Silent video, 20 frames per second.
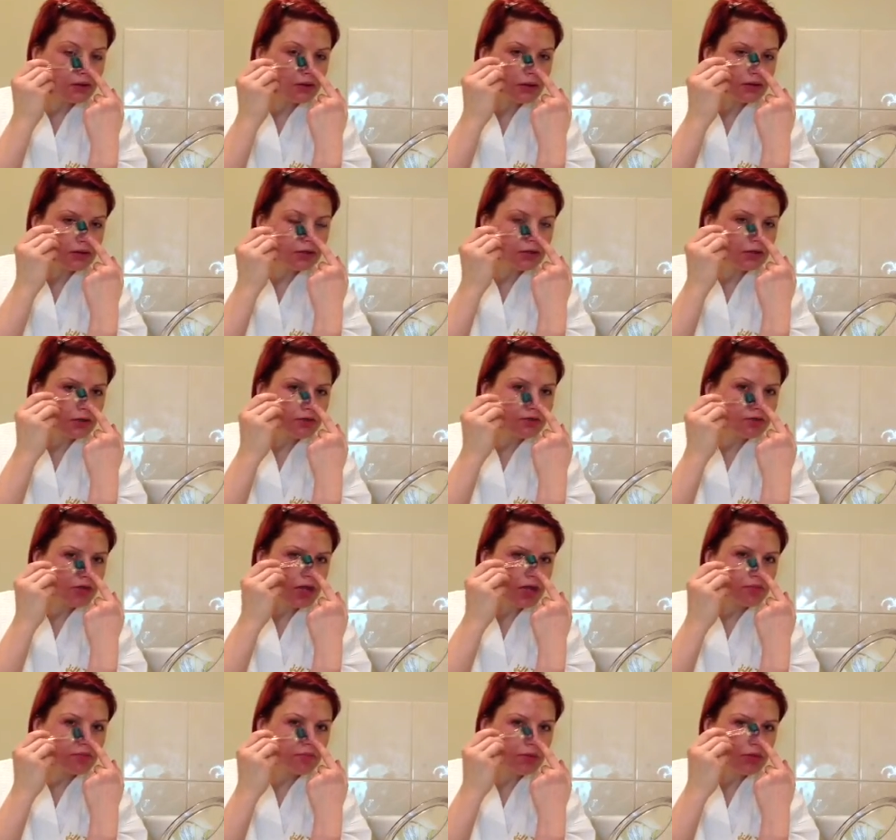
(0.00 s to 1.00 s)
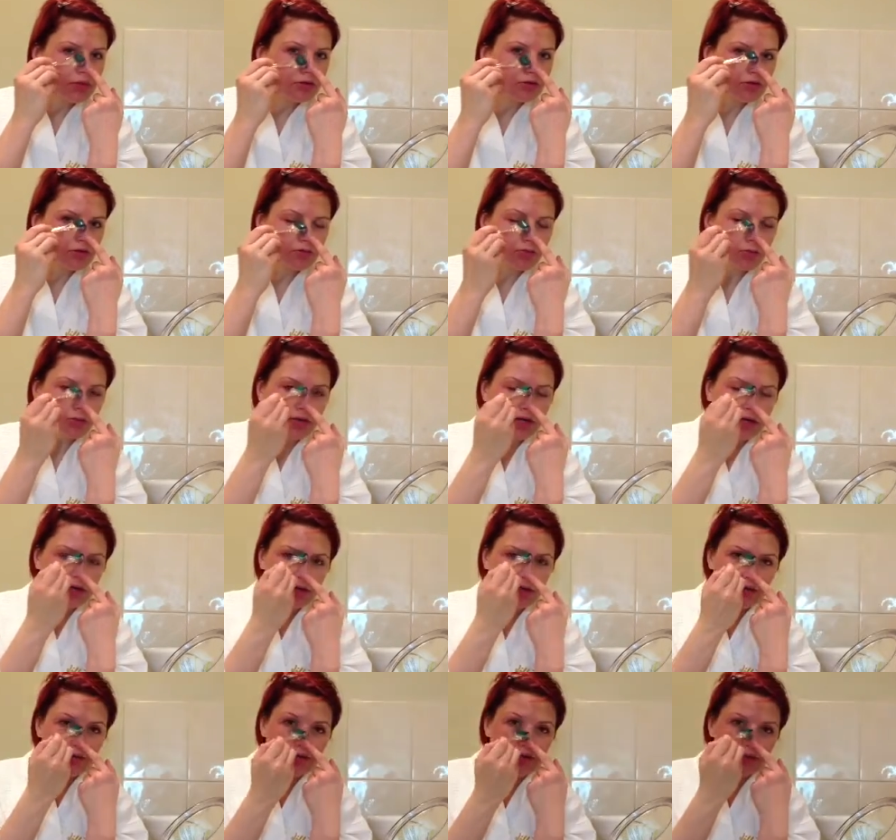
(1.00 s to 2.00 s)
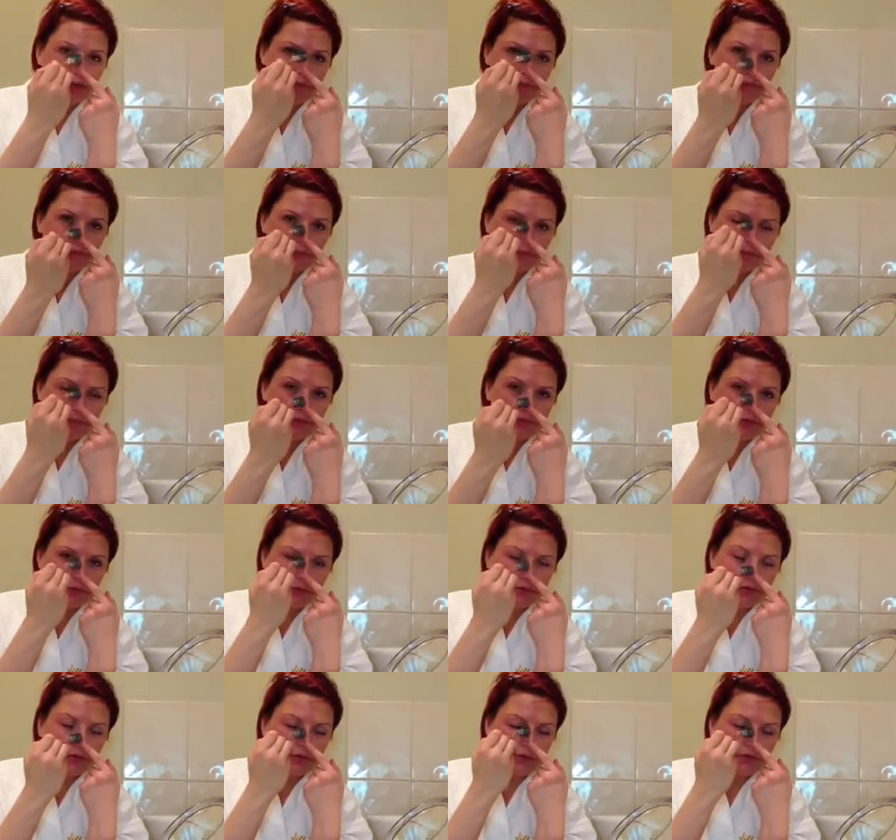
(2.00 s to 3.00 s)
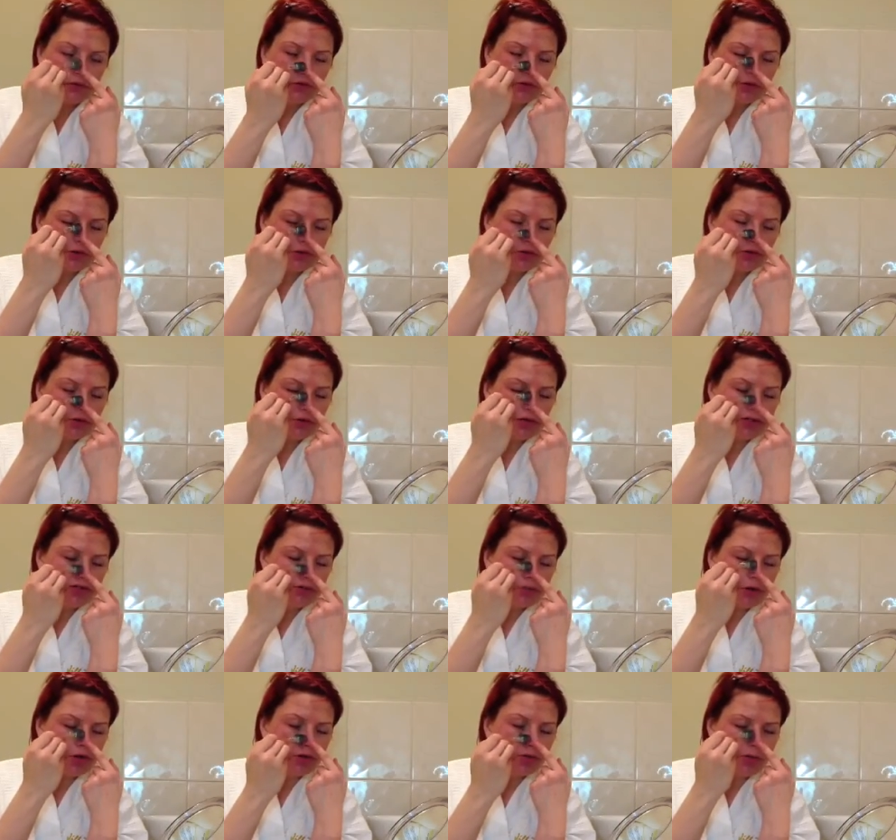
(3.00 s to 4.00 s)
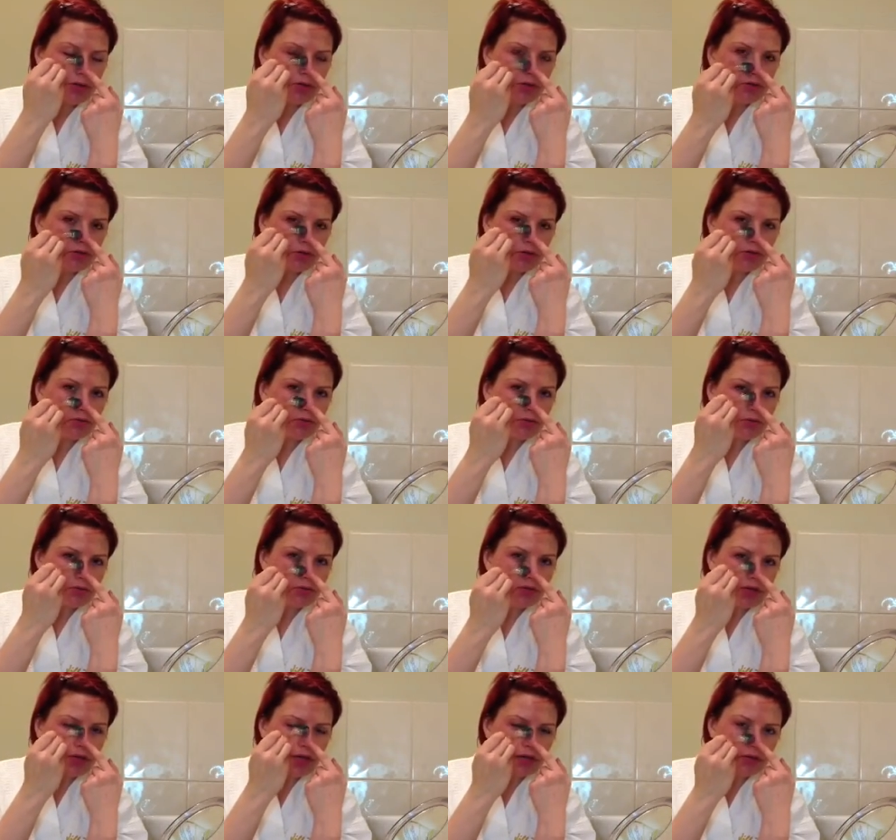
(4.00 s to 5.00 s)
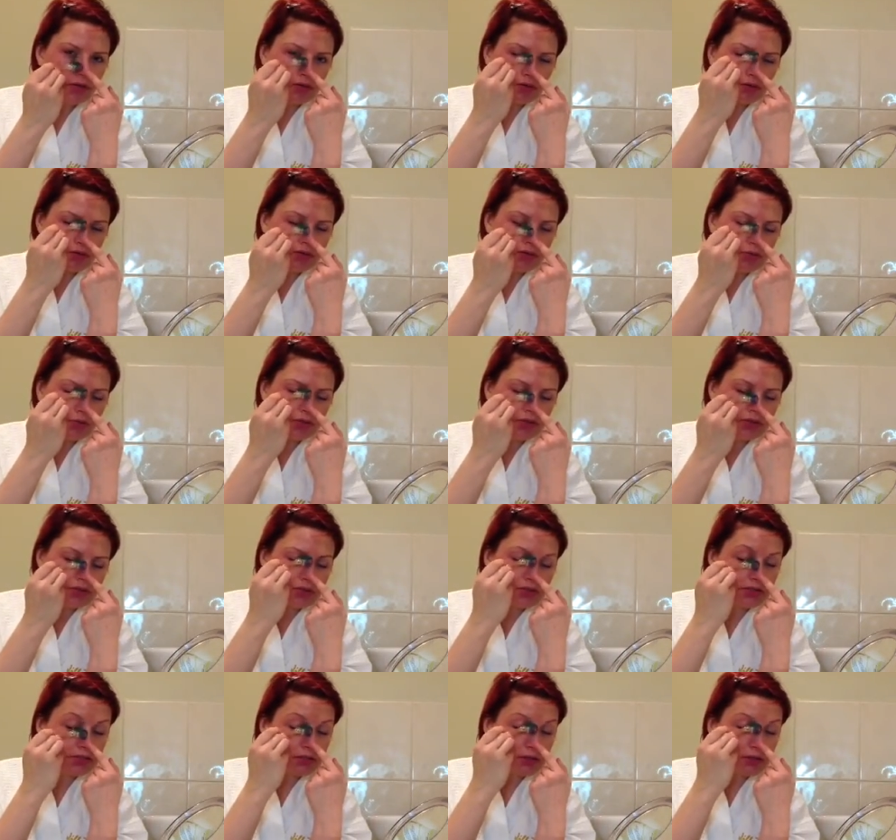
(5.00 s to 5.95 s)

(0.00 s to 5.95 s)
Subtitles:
And the nose again being a smaller area. Don't need to worry about doing all the angles, but just